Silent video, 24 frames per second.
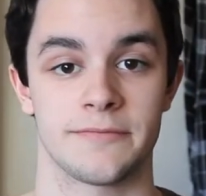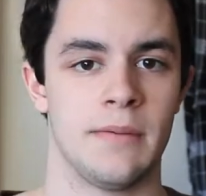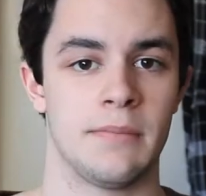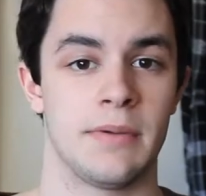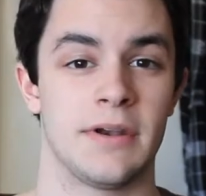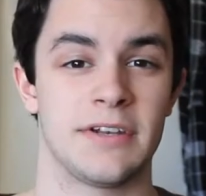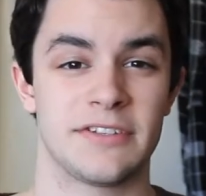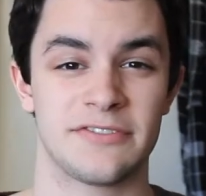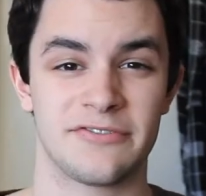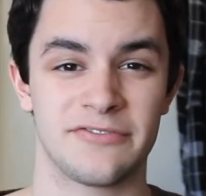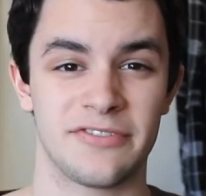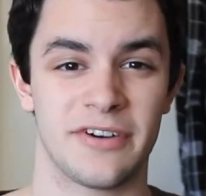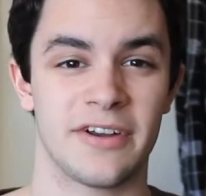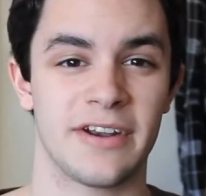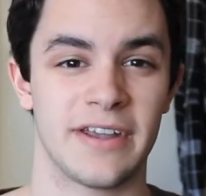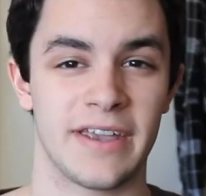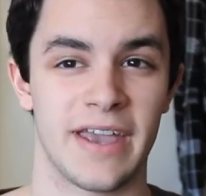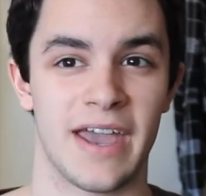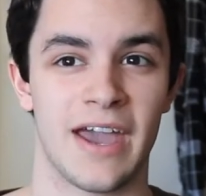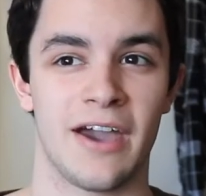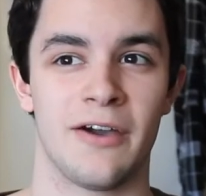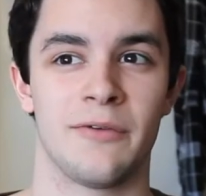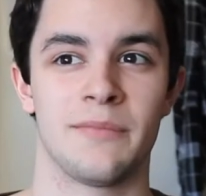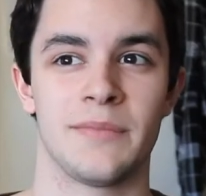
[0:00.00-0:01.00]
But it's funny
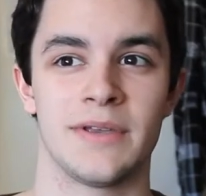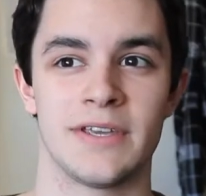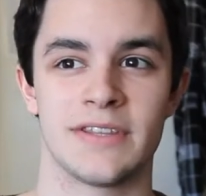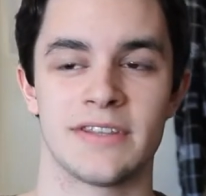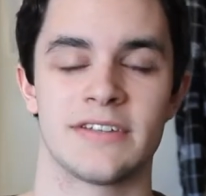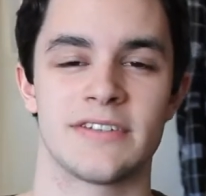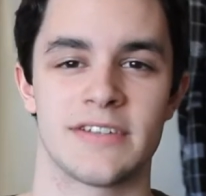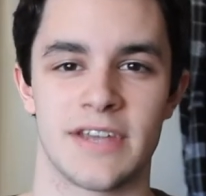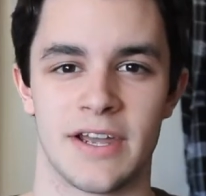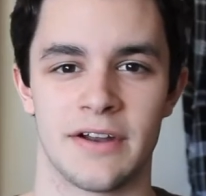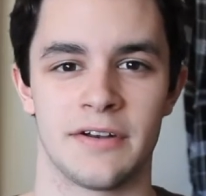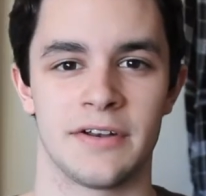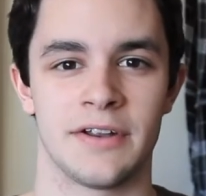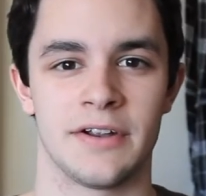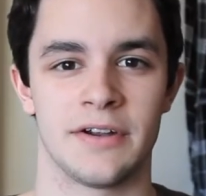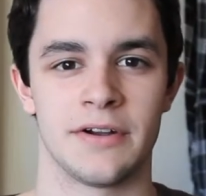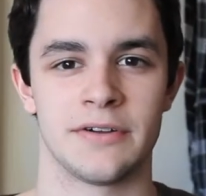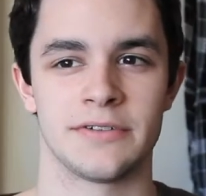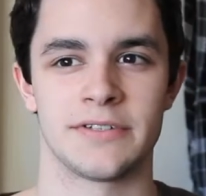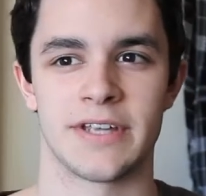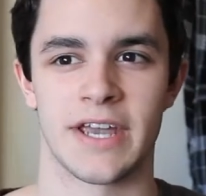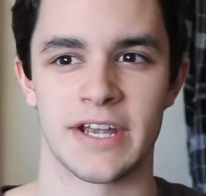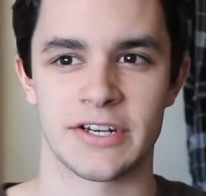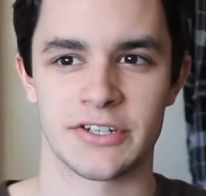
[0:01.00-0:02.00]
how me and the Town
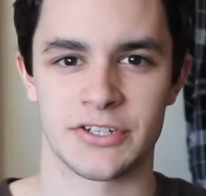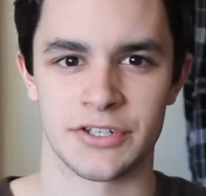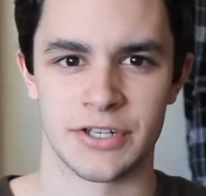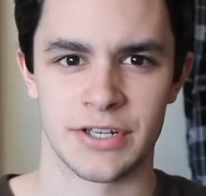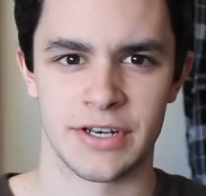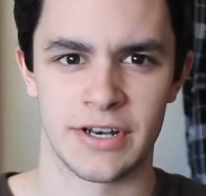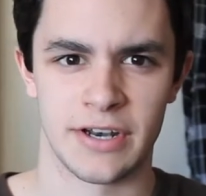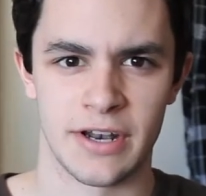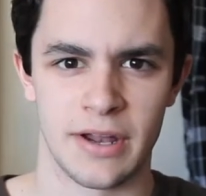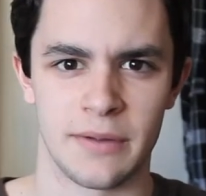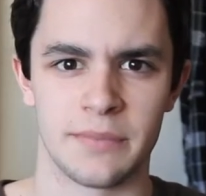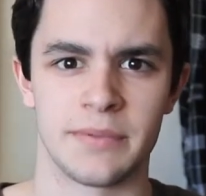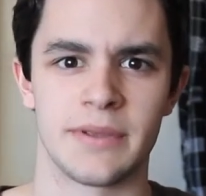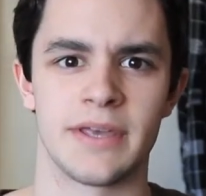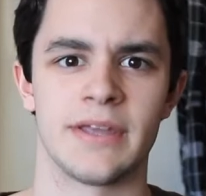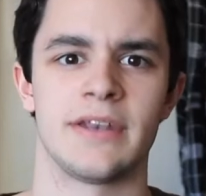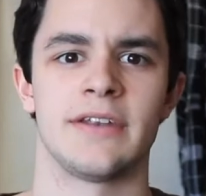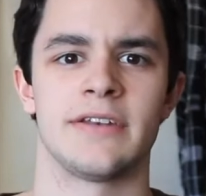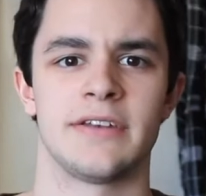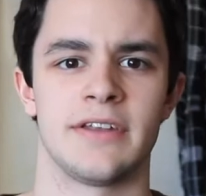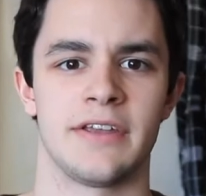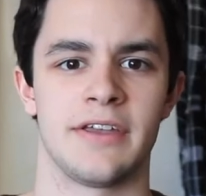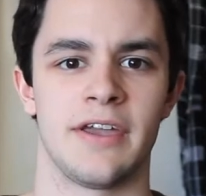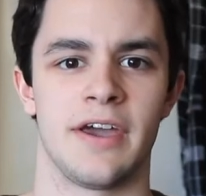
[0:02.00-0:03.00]
Heroes actually ended up
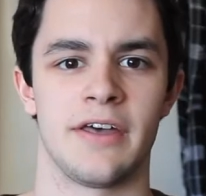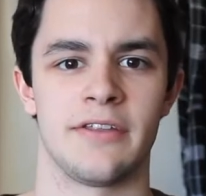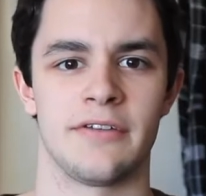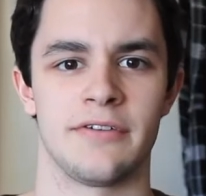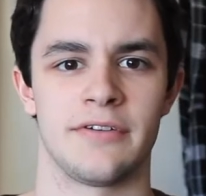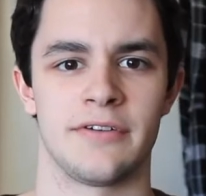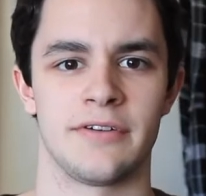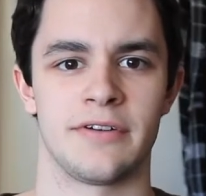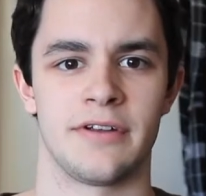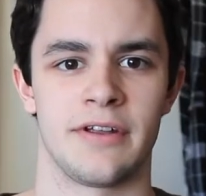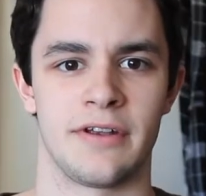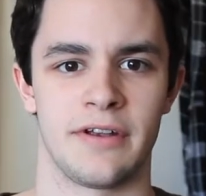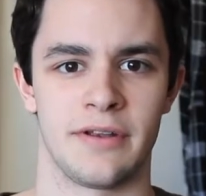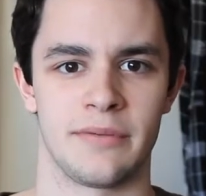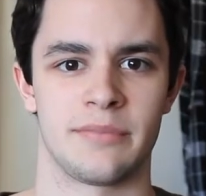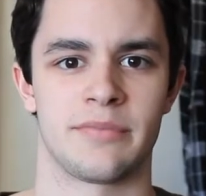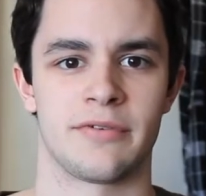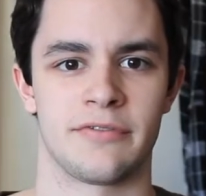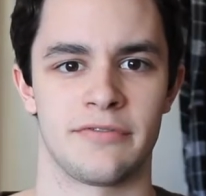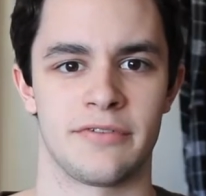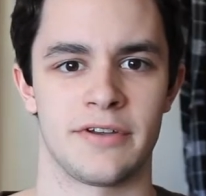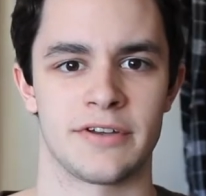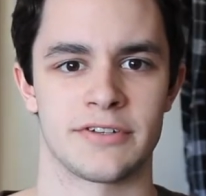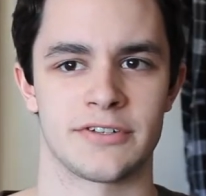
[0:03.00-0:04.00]
getting together on a
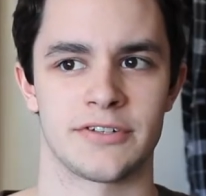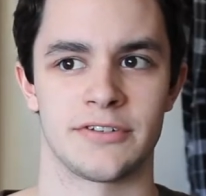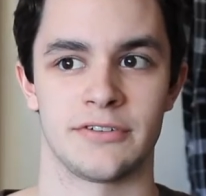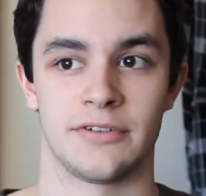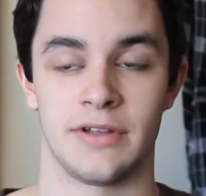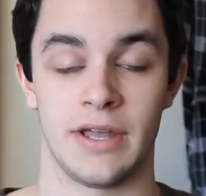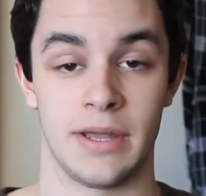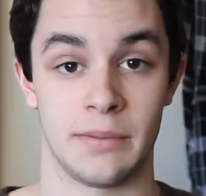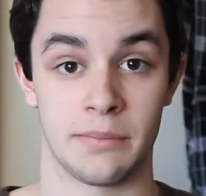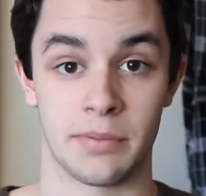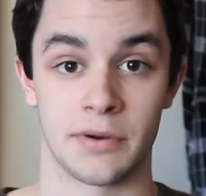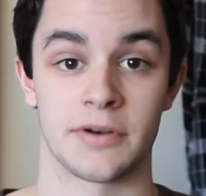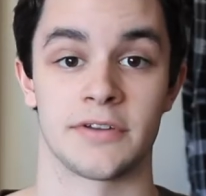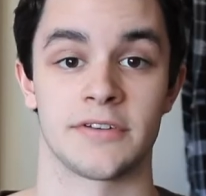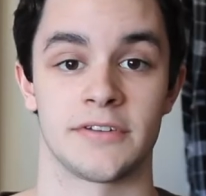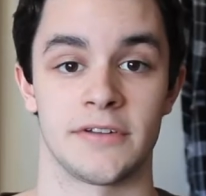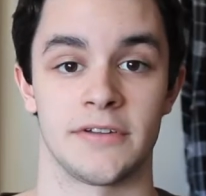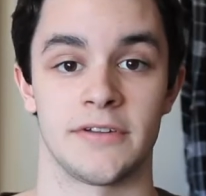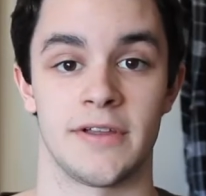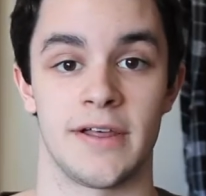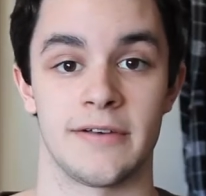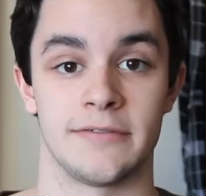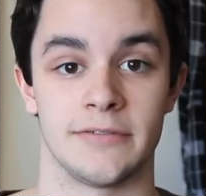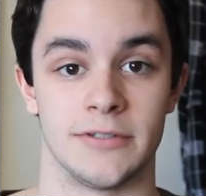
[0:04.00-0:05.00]
professional and
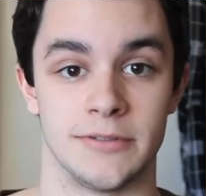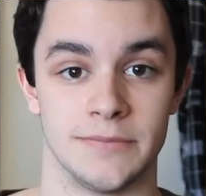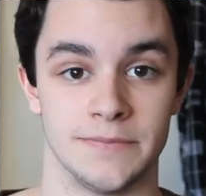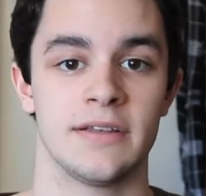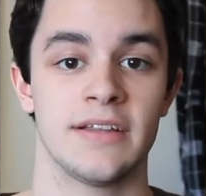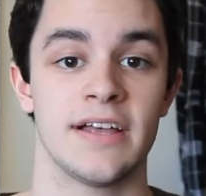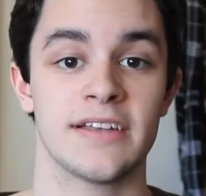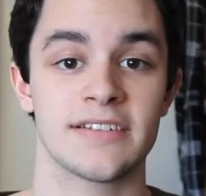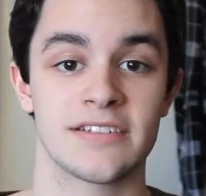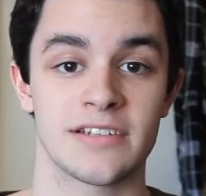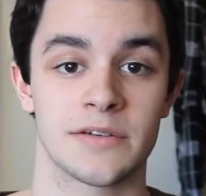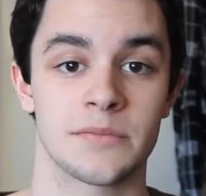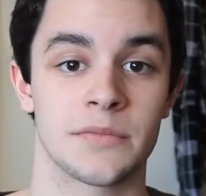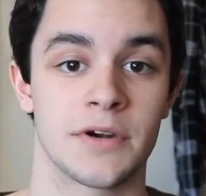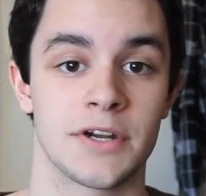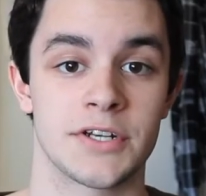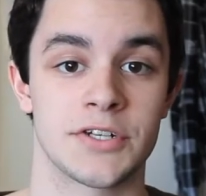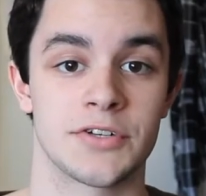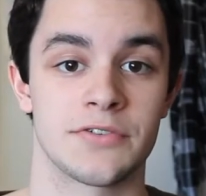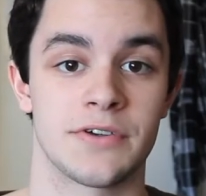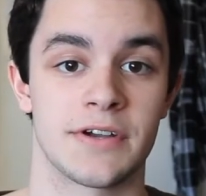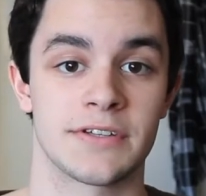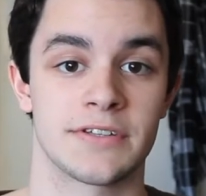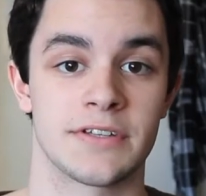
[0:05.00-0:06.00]
personal level. Last summer I
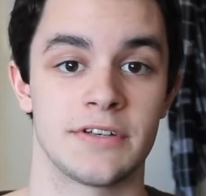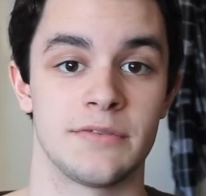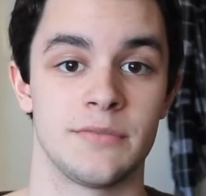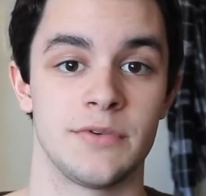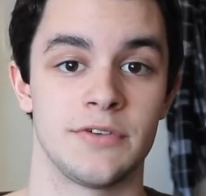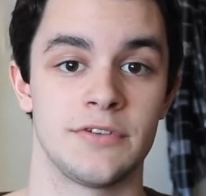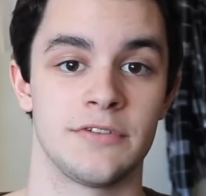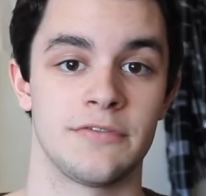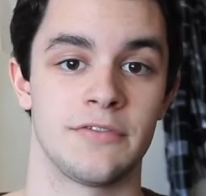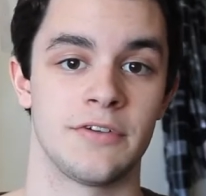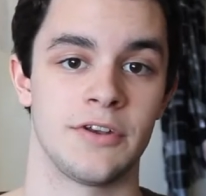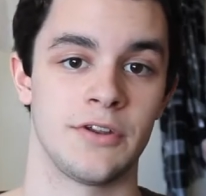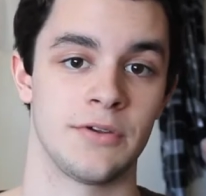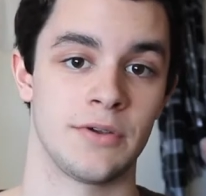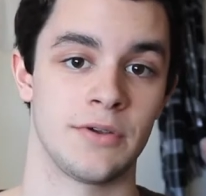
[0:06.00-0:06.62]
directed a music video